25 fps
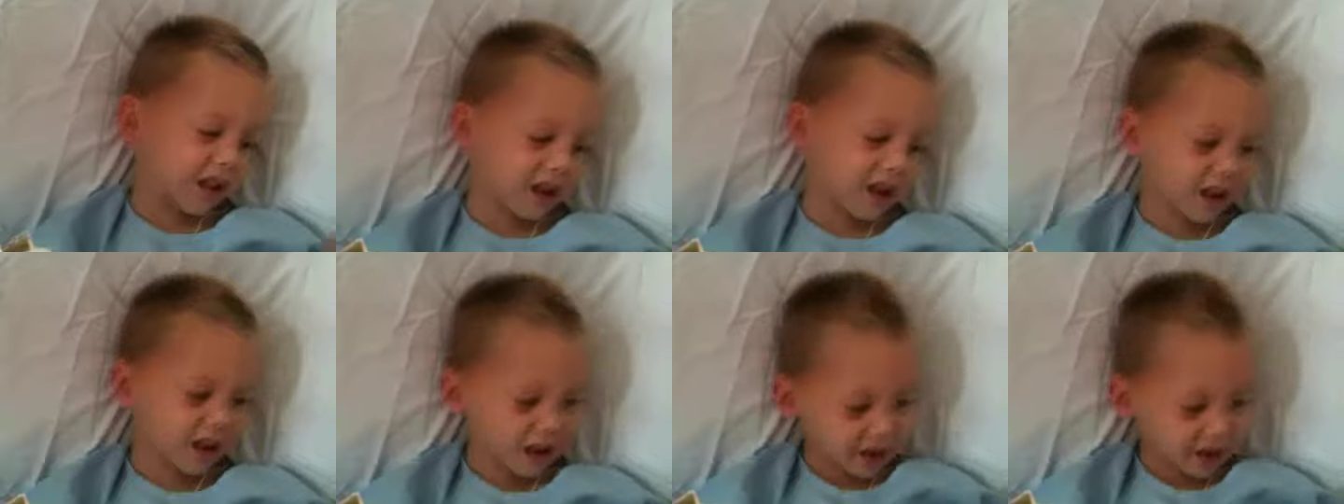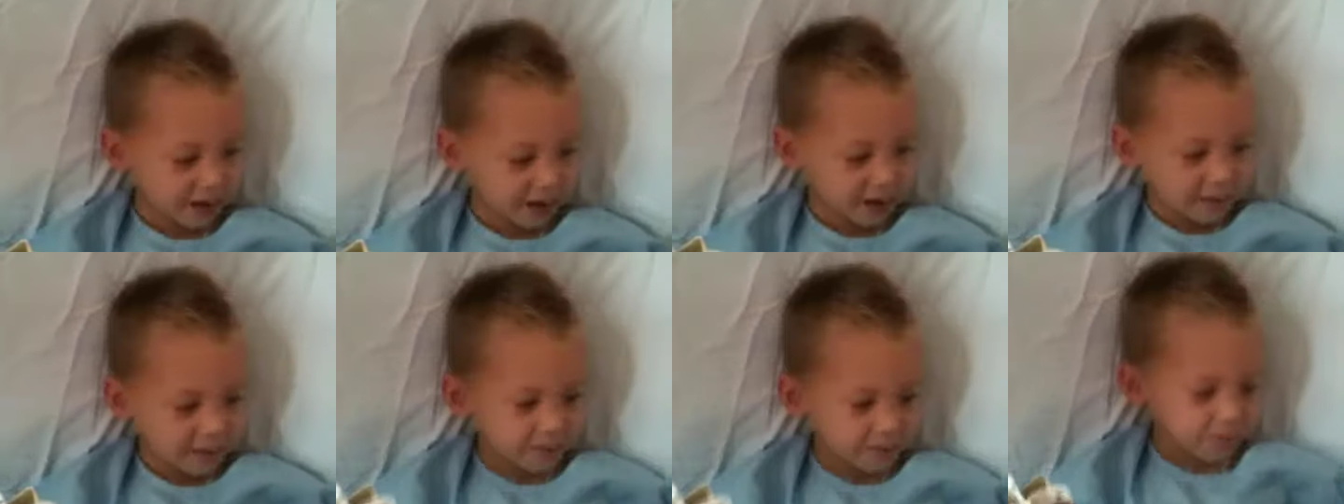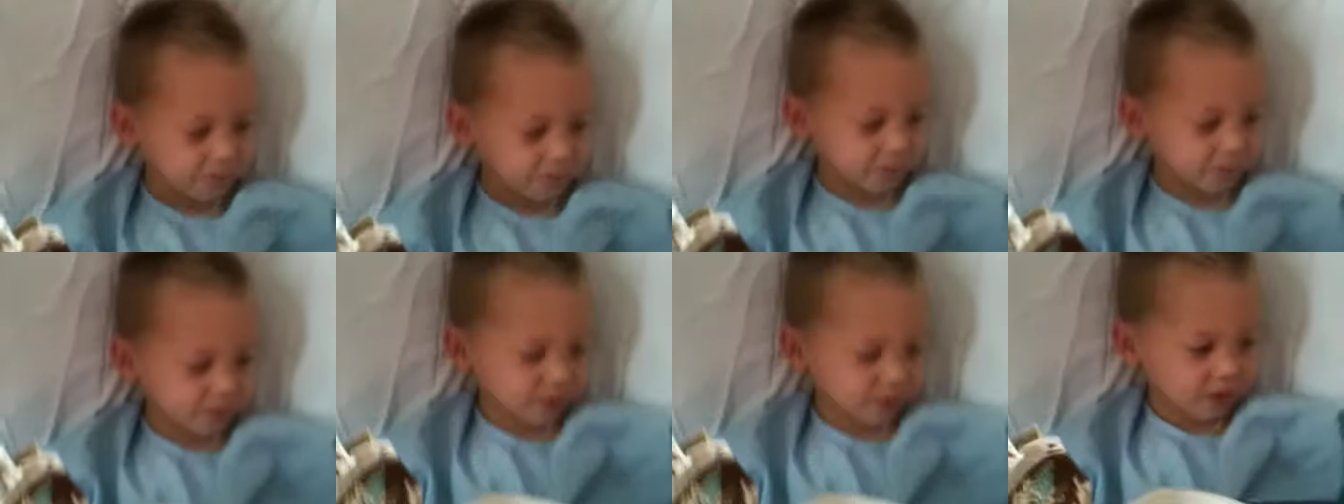You eating
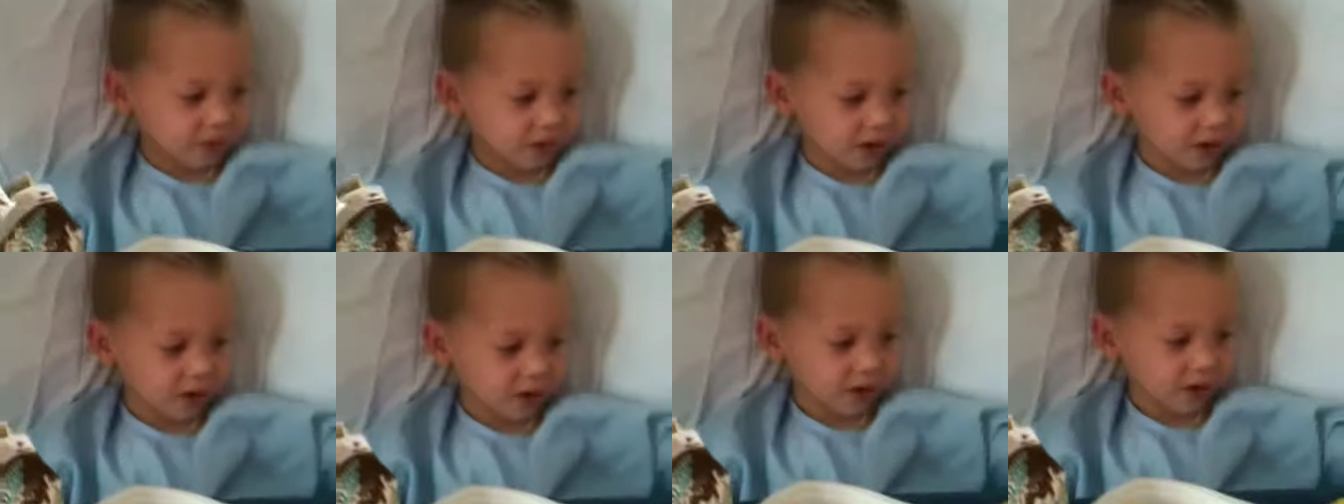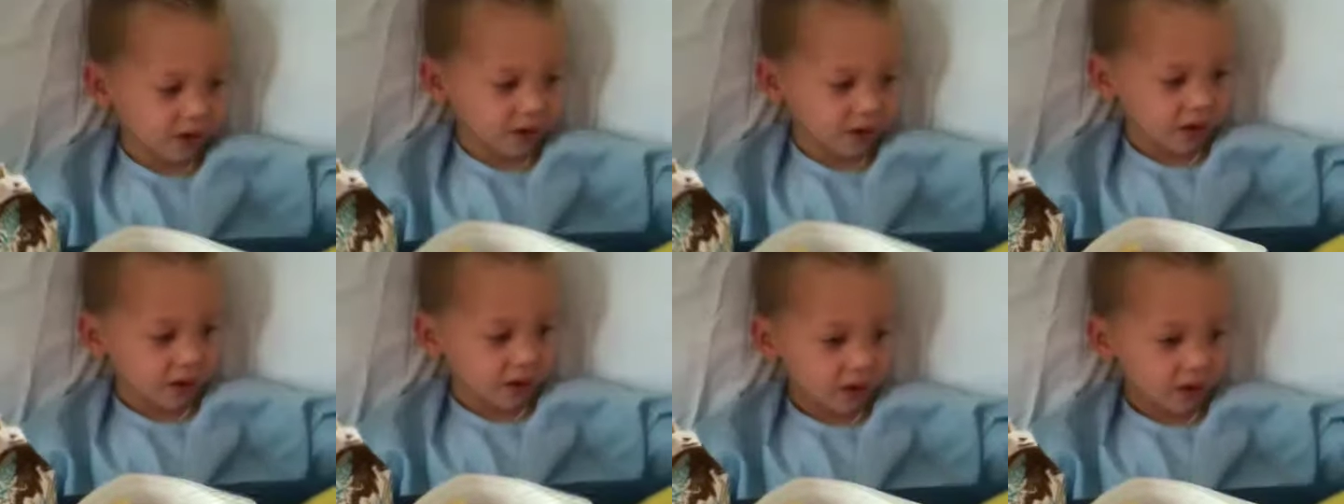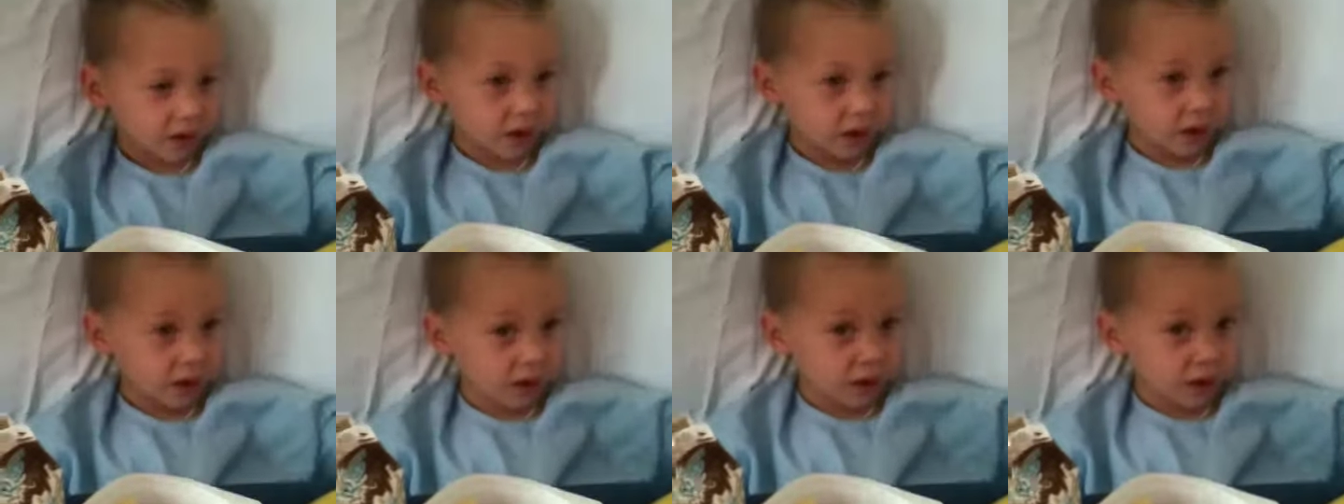your Froot Loops?
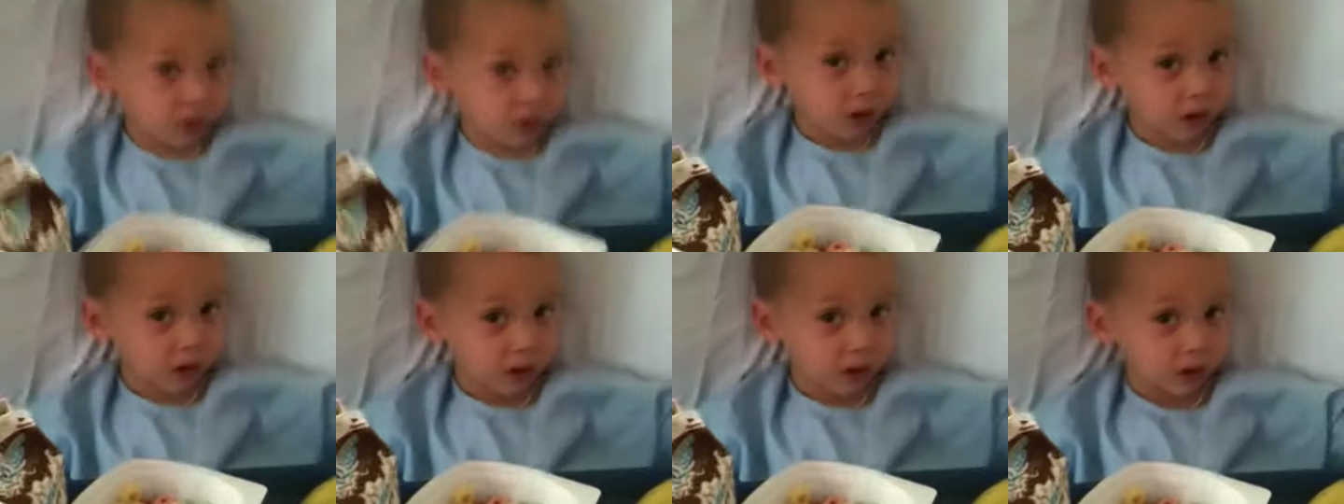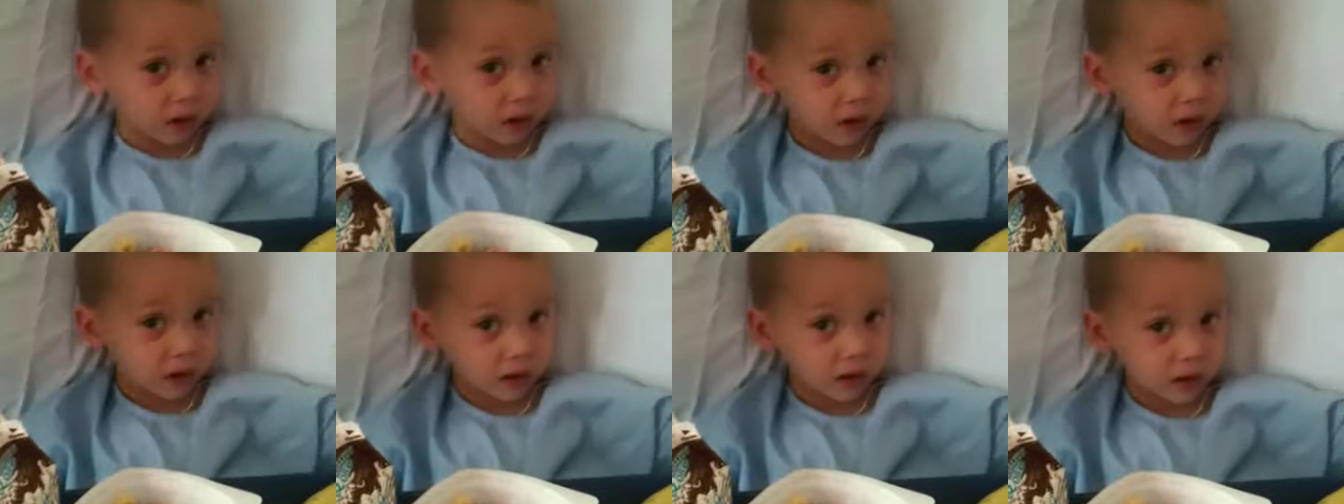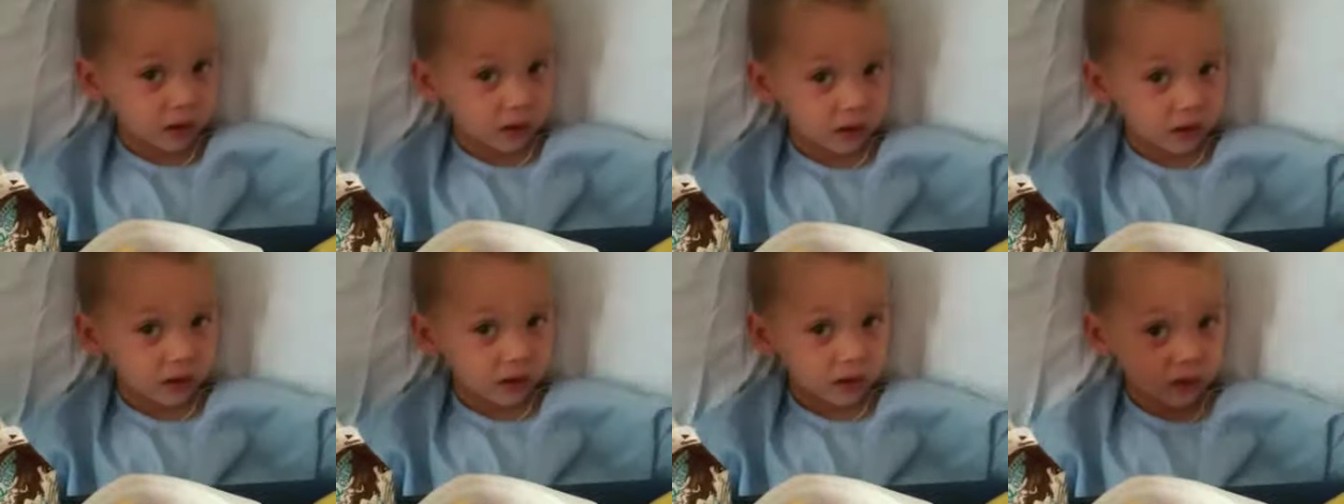Right
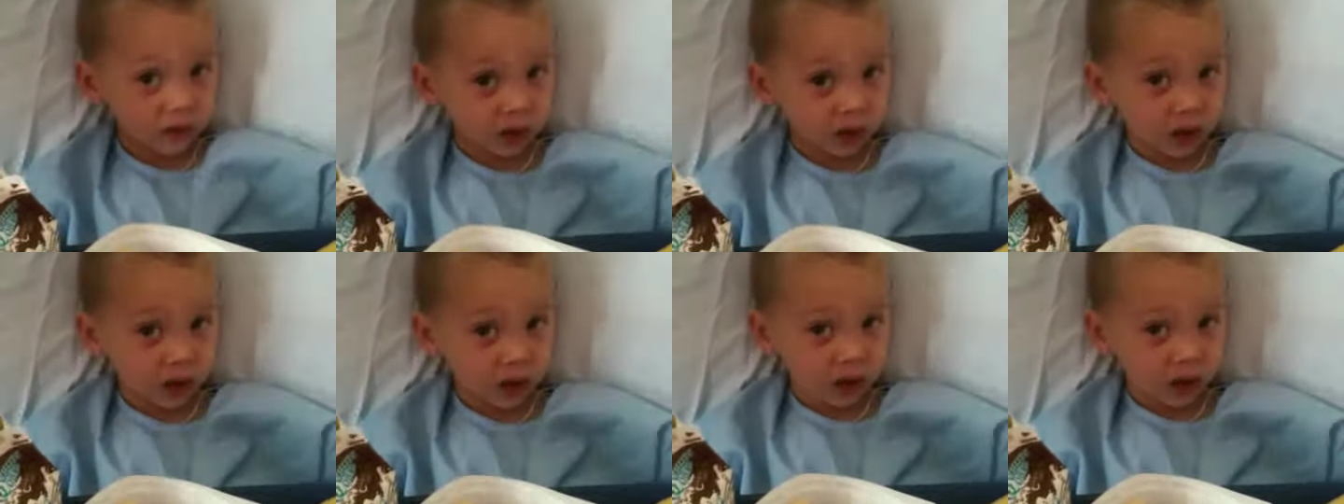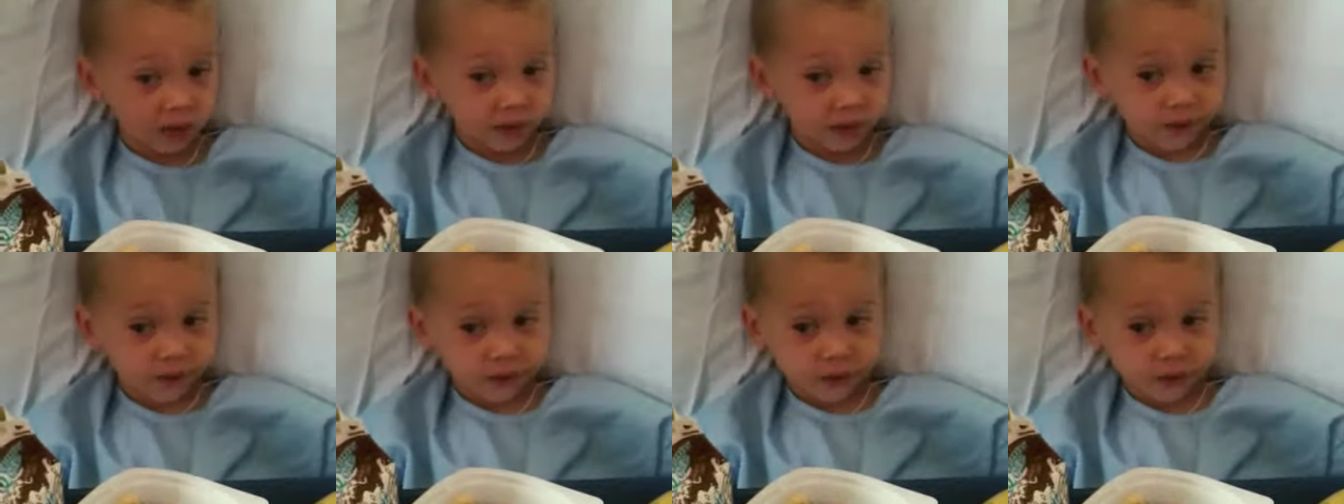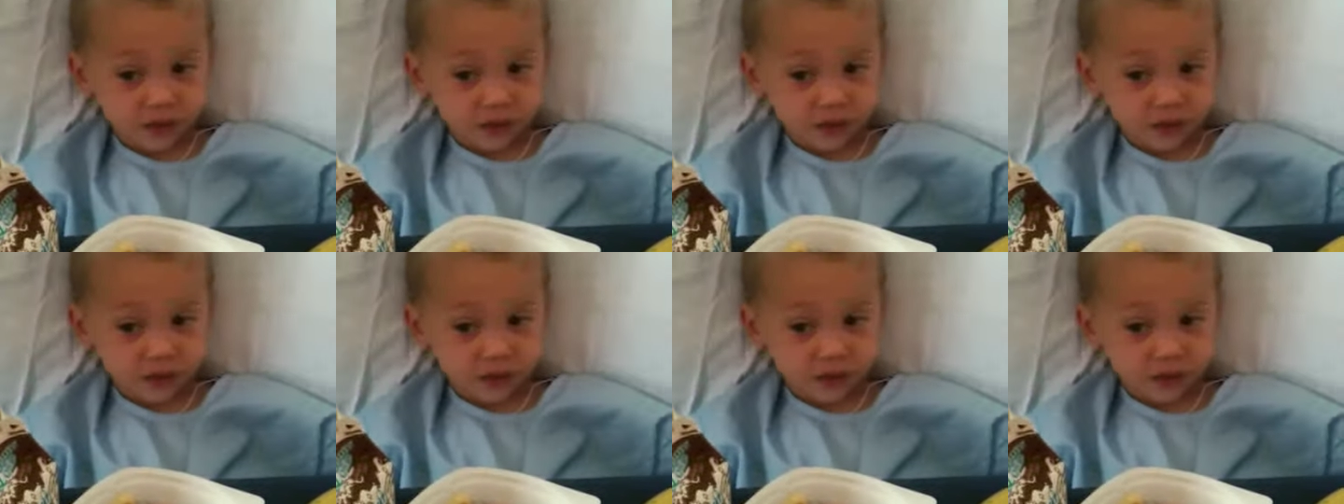rolls from my booty.